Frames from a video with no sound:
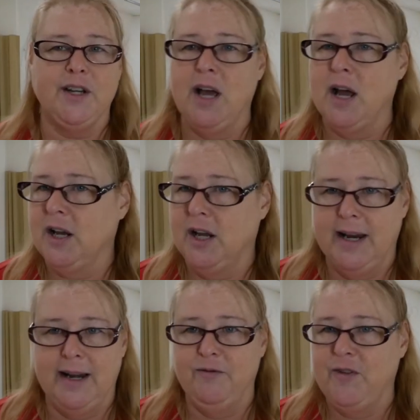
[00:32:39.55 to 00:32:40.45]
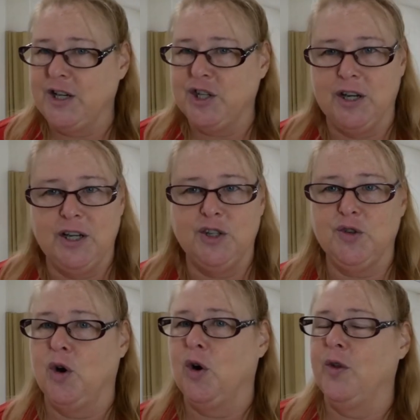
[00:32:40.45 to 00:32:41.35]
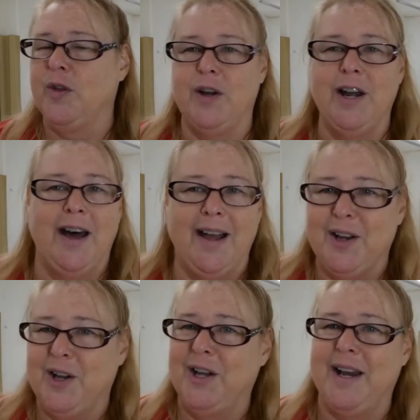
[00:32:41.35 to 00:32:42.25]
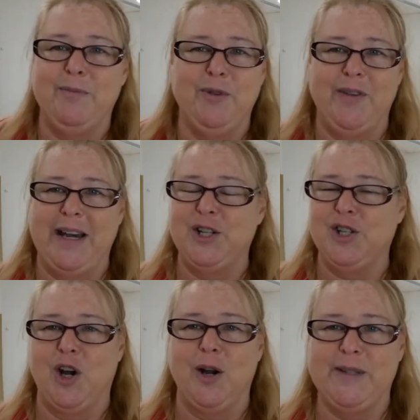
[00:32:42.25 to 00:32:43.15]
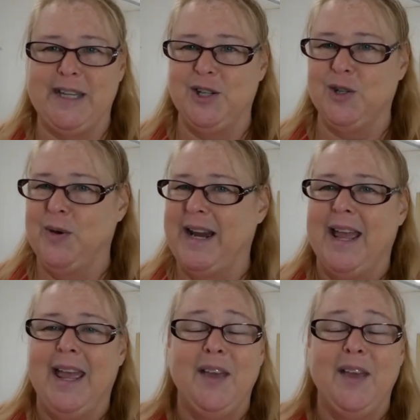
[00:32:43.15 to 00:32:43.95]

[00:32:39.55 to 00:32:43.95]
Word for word: They're not good at infection control. They're not good at preventing sharps injury.